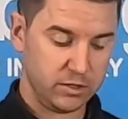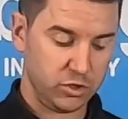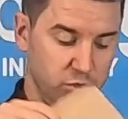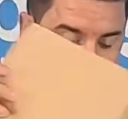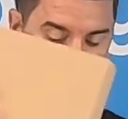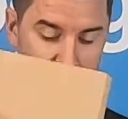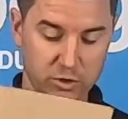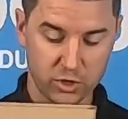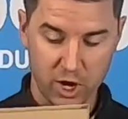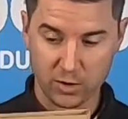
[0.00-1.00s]
So you'll take
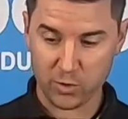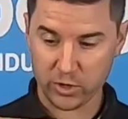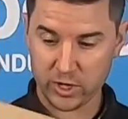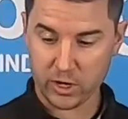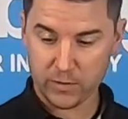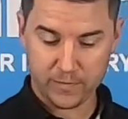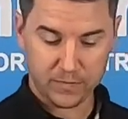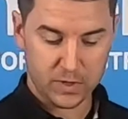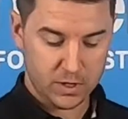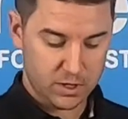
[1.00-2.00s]
out your cardboard here,
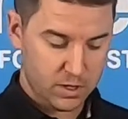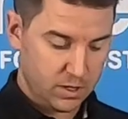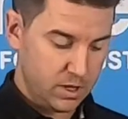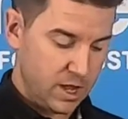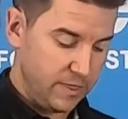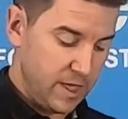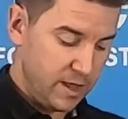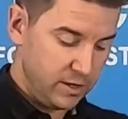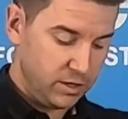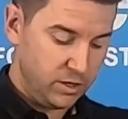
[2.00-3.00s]
and
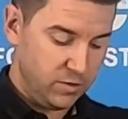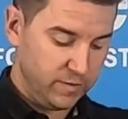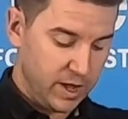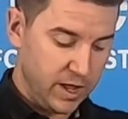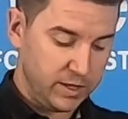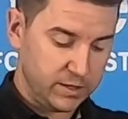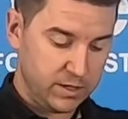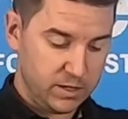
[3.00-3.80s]
then you've got